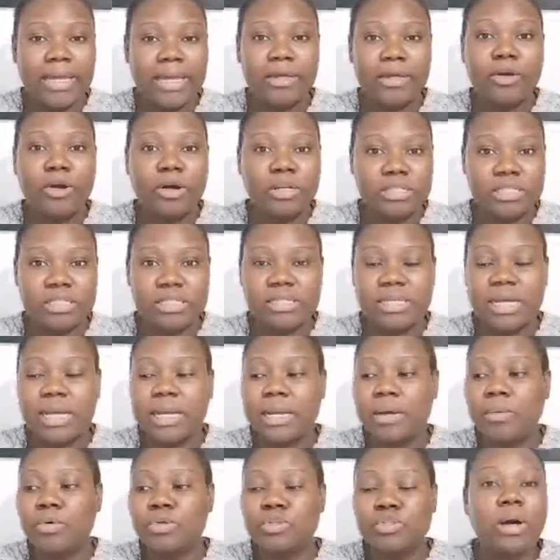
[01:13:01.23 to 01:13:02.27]
I got it,
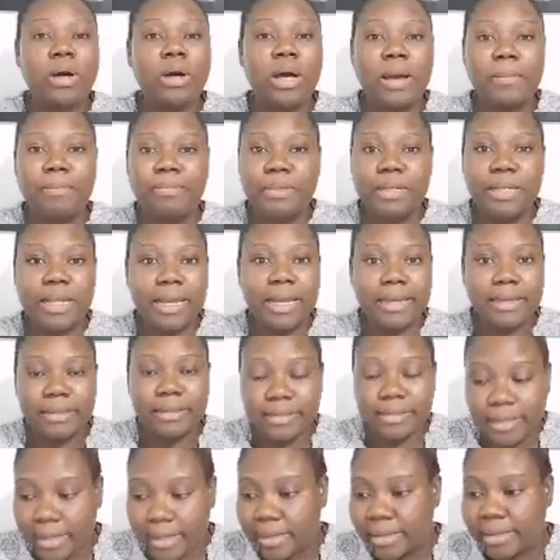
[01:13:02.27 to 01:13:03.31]
and I was so happy. Like,
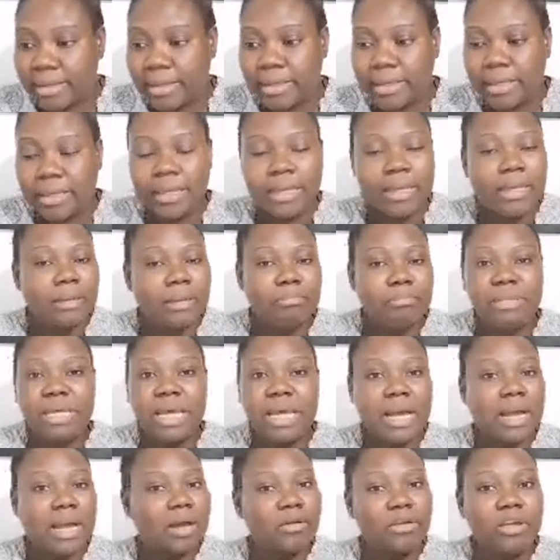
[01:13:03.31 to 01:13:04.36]
yay, me,
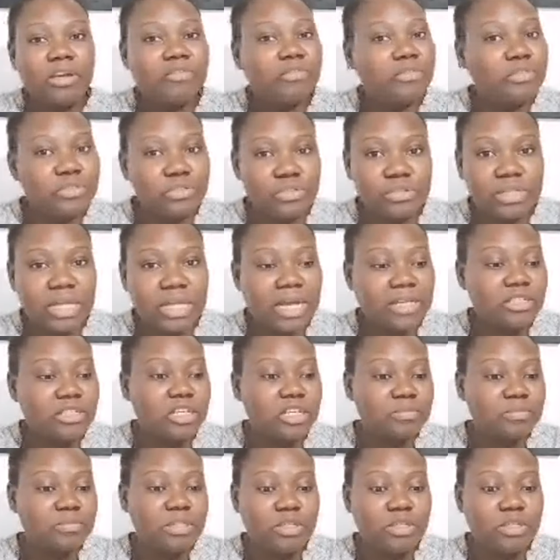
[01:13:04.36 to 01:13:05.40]
I cannot even do that.
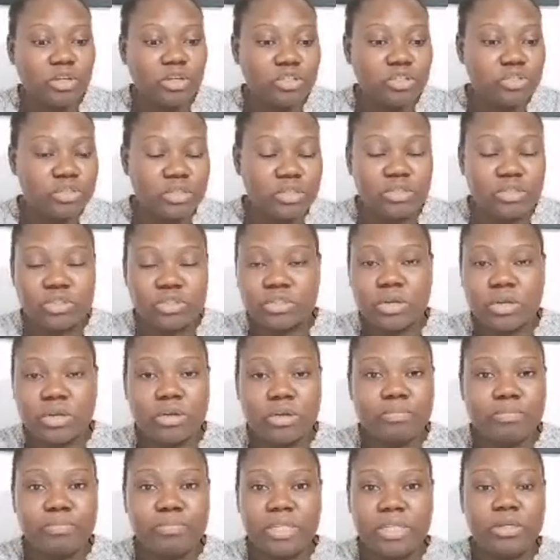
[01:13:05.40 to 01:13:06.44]
Just bring your
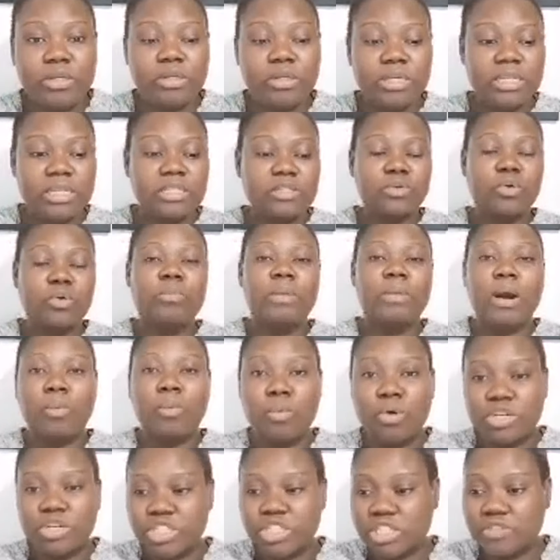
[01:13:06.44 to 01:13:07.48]
son PE kit home and
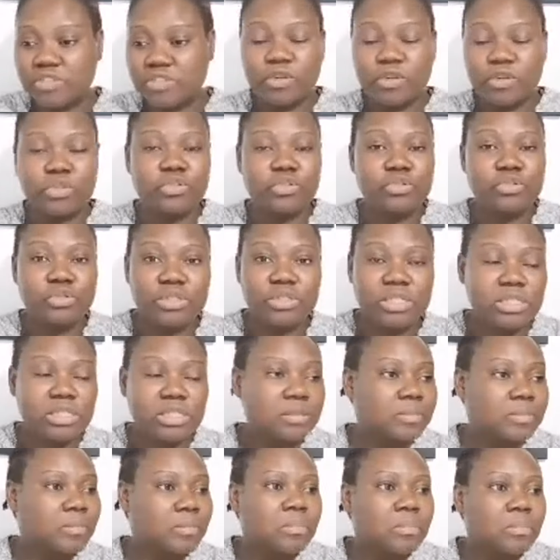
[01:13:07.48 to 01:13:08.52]
wash it for you. Do this.
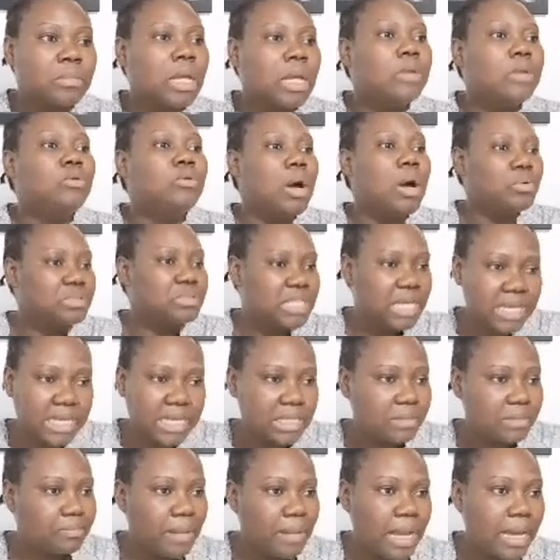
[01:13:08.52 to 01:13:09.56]
No, take
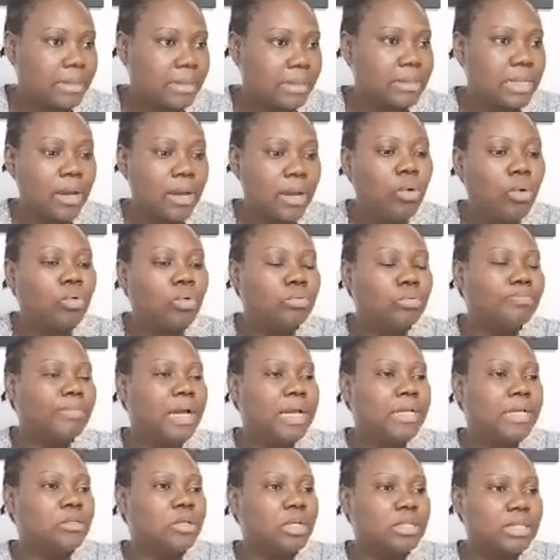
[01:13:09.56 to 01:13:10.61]
it back. Like, oh,
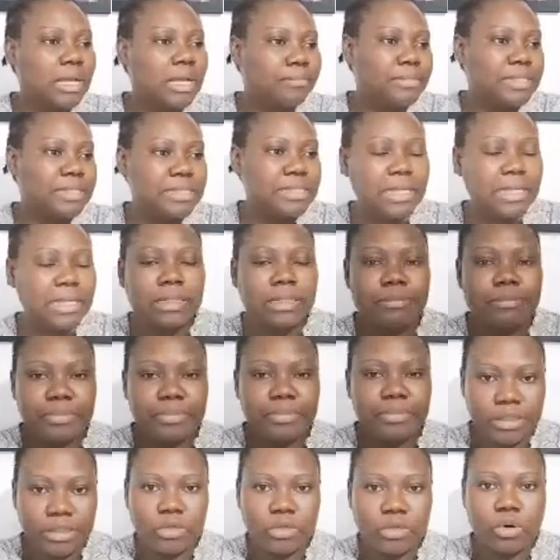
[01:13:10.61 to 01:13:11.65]
my daughter mistakenly
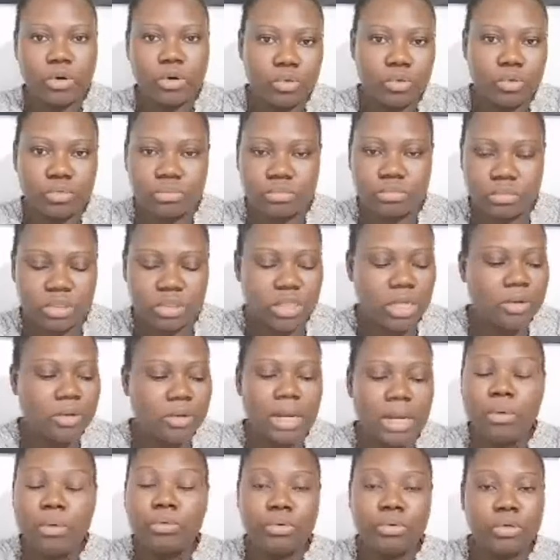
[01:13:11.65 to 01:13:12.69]
bring your child.
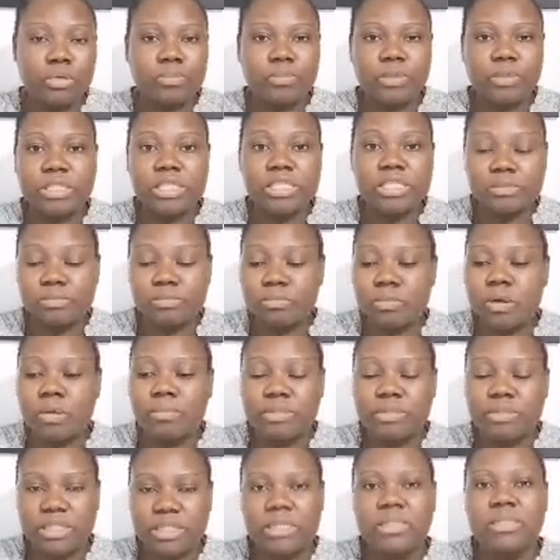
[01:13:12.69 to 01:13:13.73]
I will not. But this mom
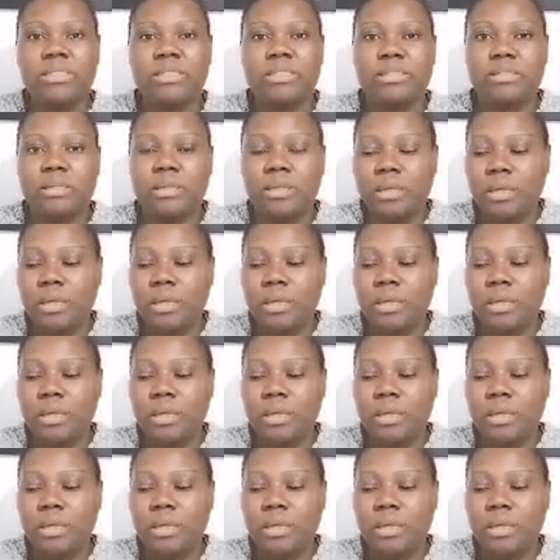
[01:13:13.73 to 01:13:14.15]
did it.